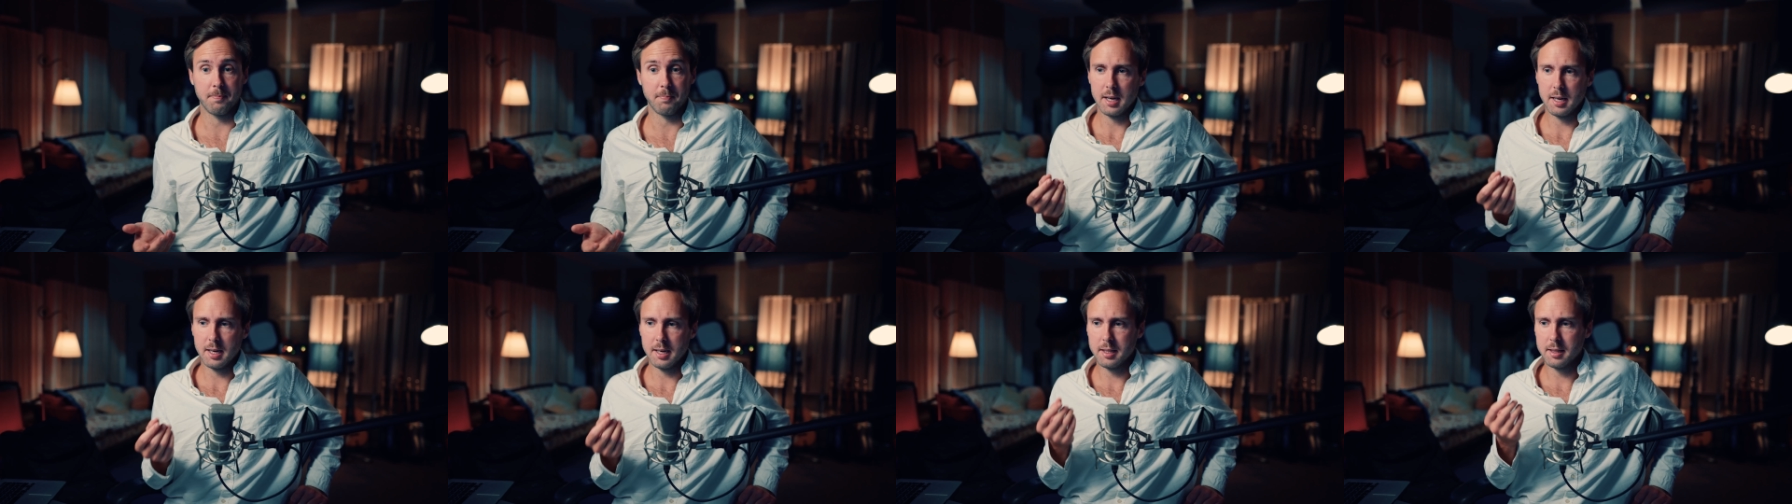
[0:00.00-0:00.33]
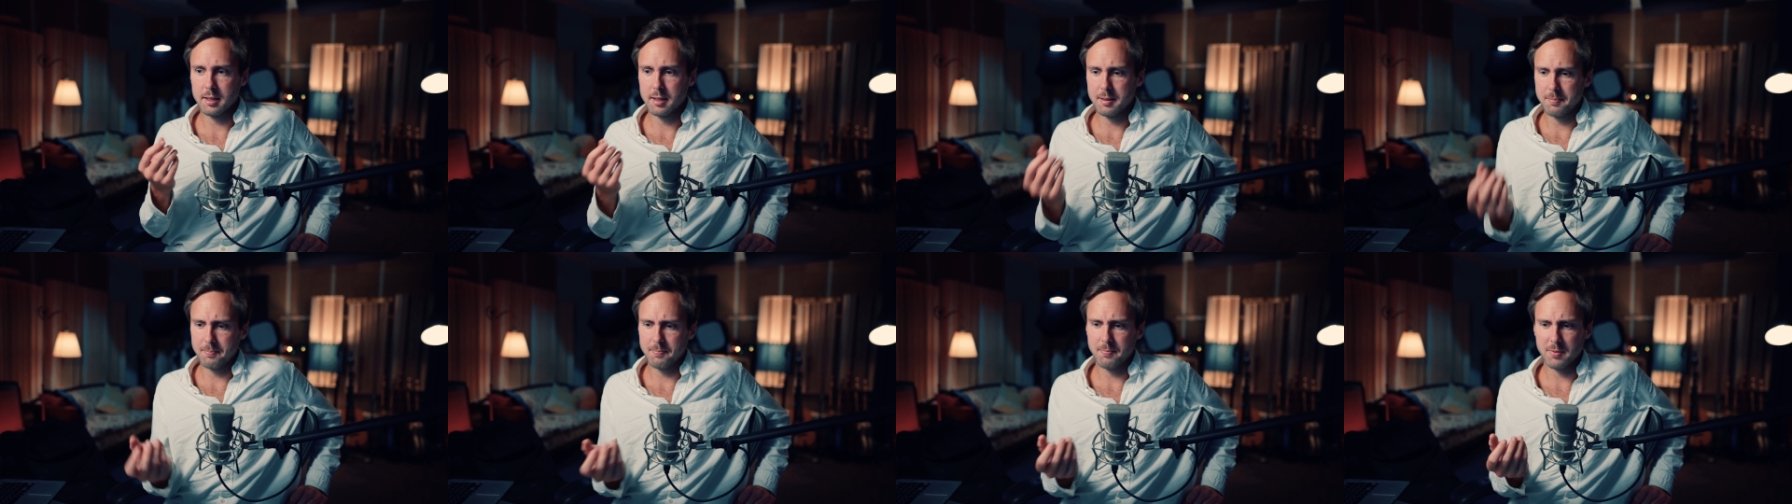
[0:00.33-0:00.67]

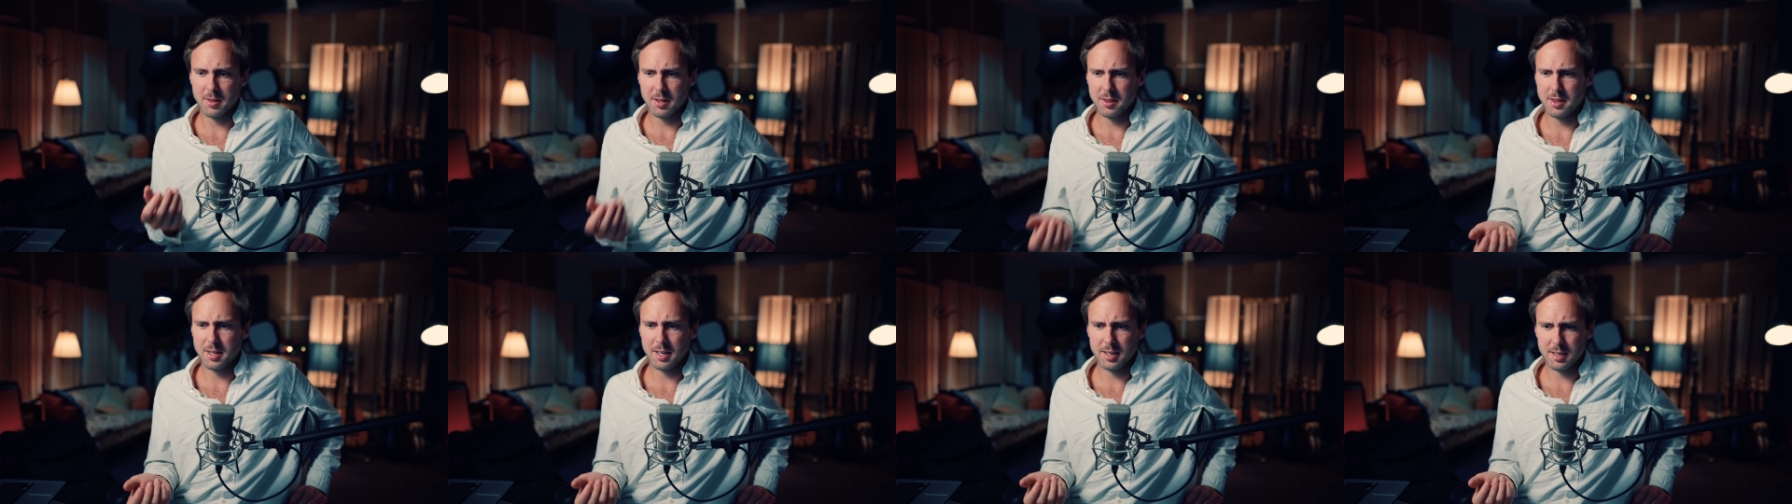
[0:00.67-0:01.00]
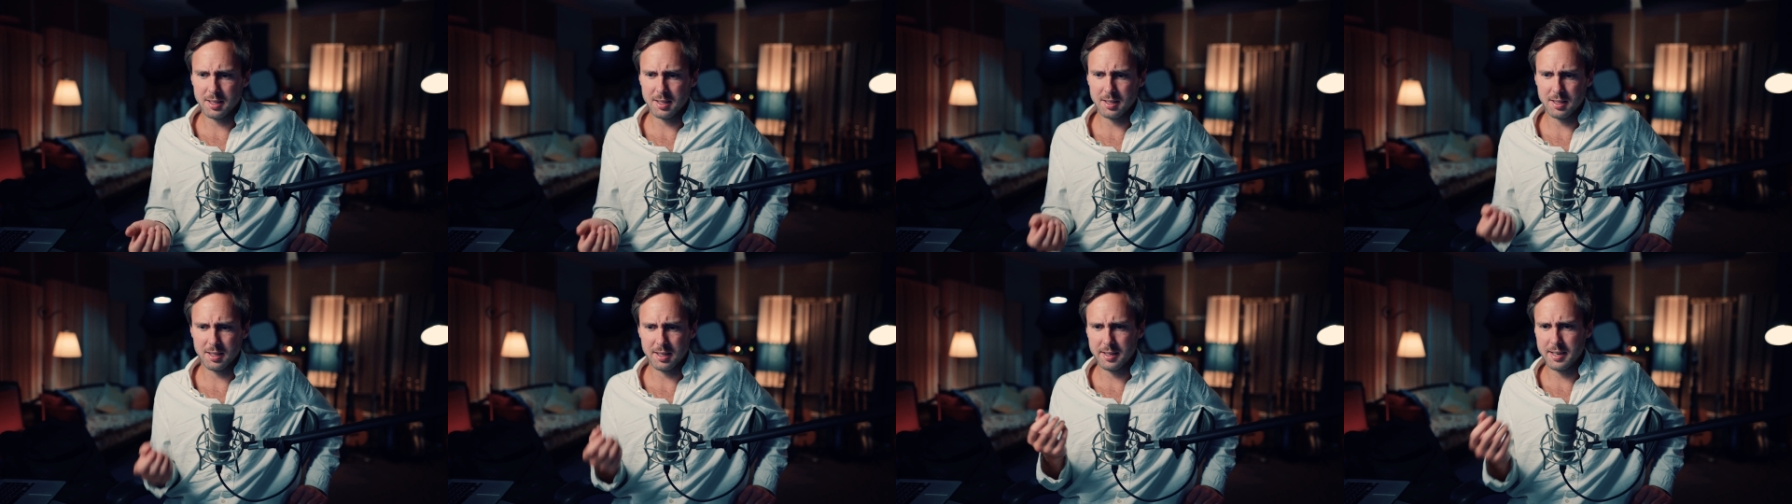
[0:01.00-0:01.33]
And
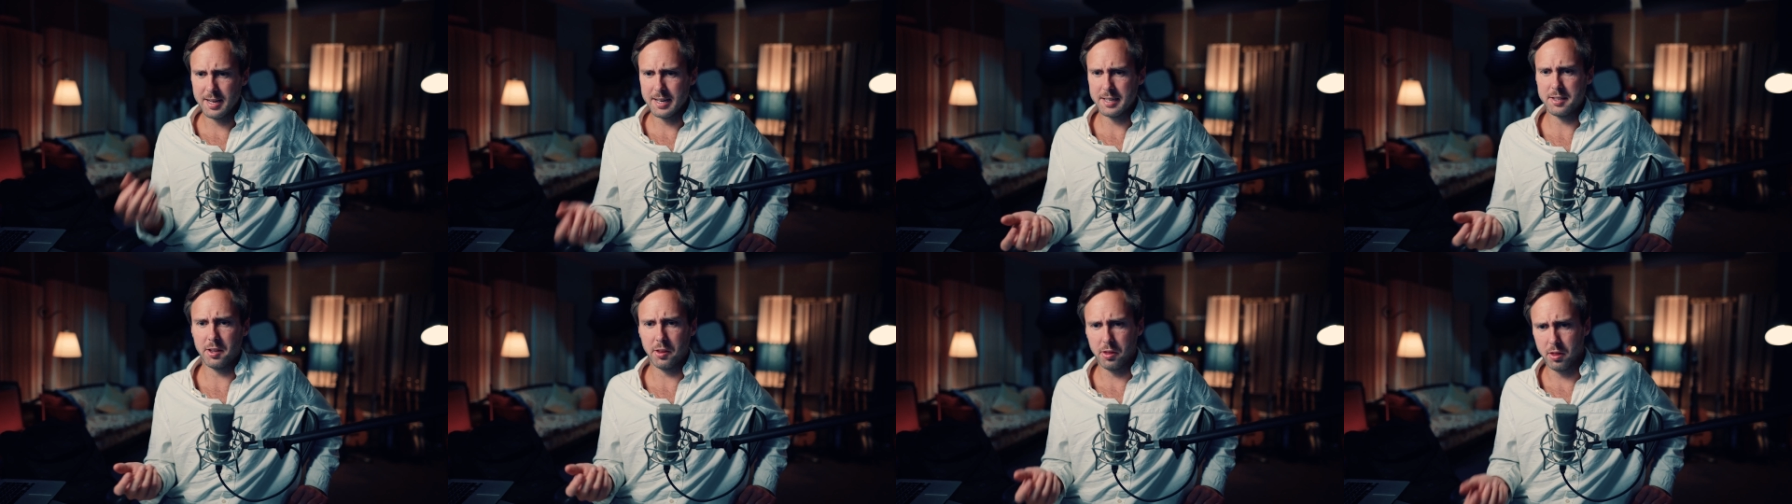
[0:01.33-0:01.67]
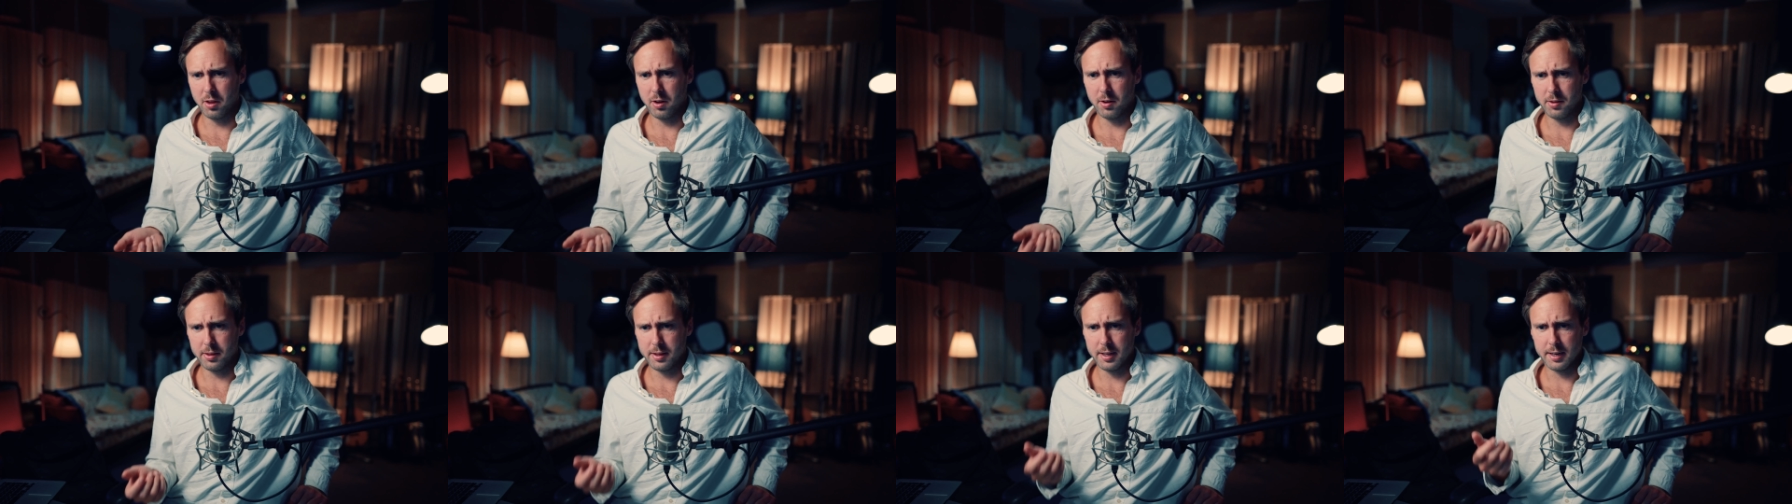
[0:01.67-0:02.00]
then the next thought